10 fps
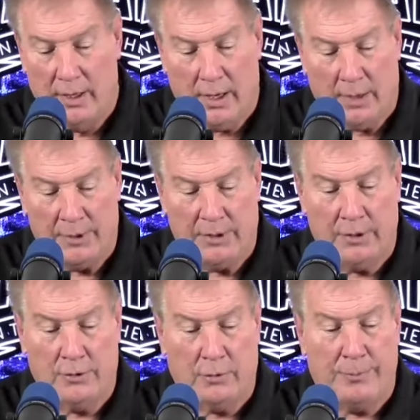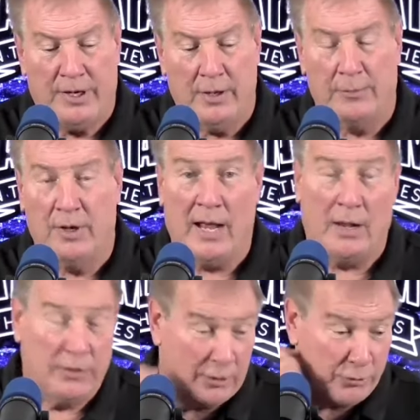I mean, they're beaten up. And now
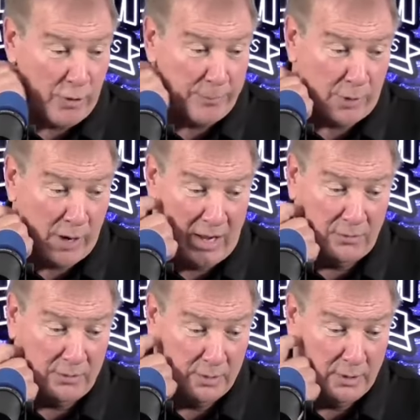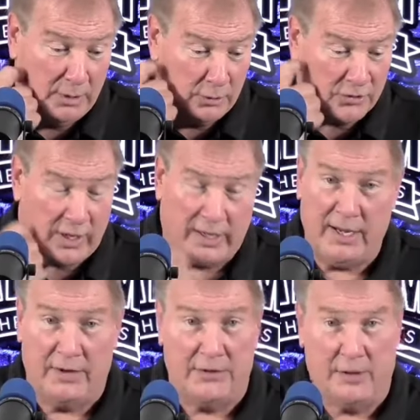Trent Brown looks like he
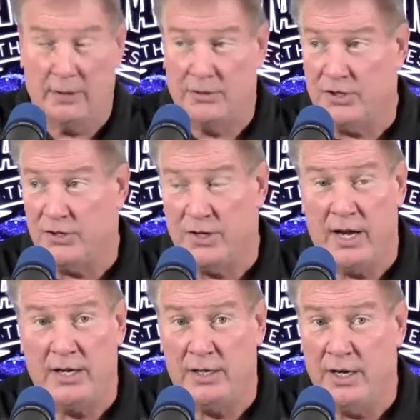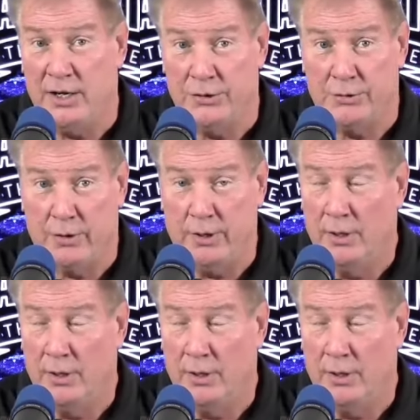has a season-ending knee injury,